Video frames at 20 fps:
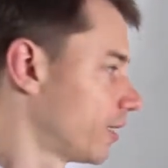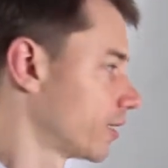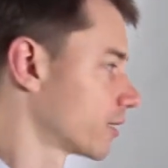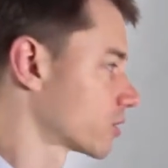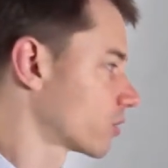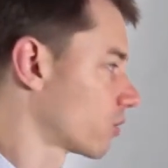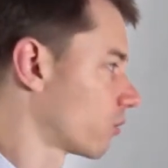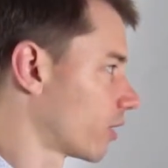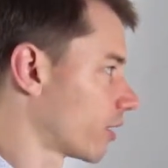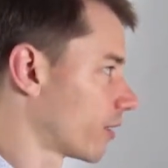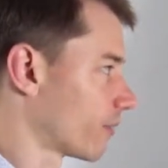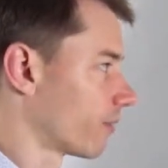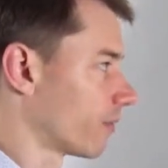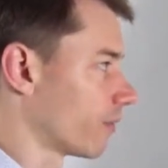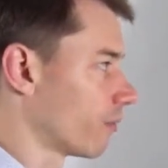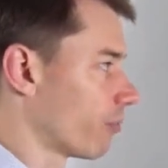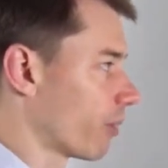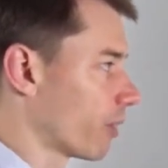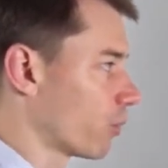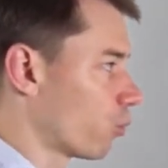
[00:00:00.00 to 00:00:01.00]
So
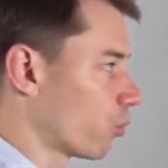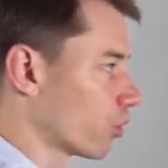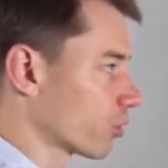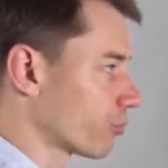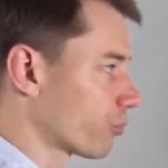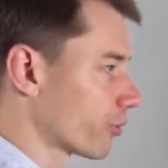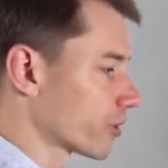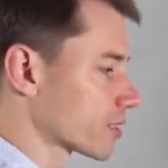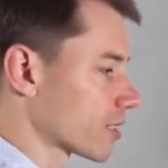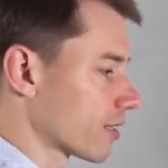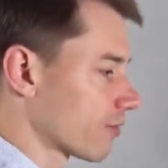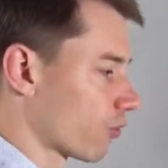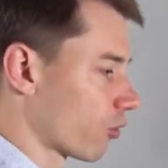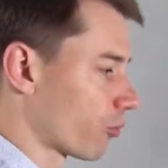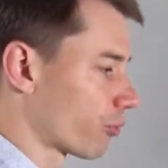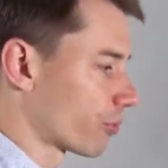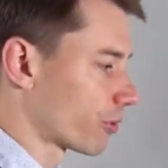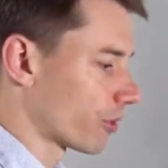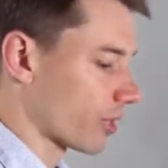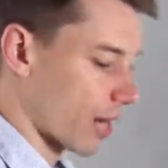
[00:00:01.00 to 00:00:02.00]
by WordPress
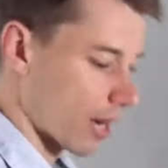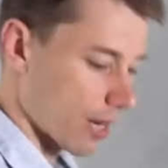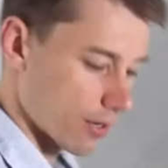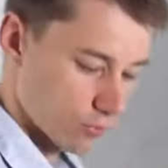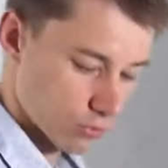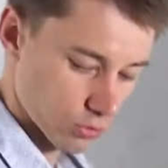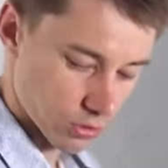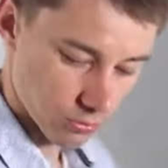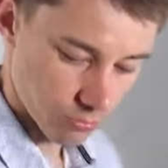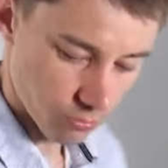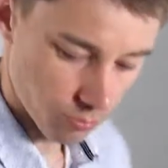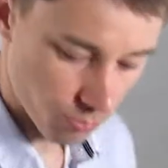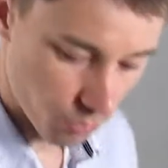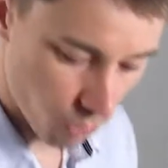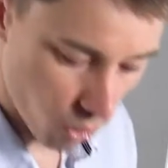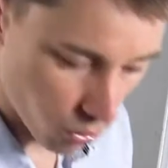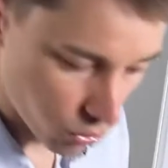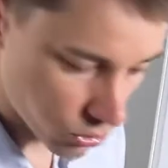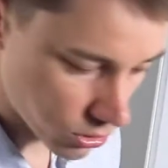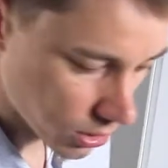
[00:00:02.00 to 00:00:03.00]
developer, I would
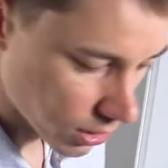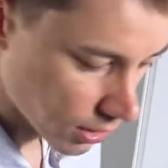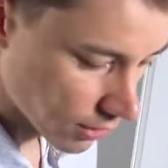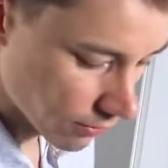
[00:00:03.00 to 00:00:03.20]
mostly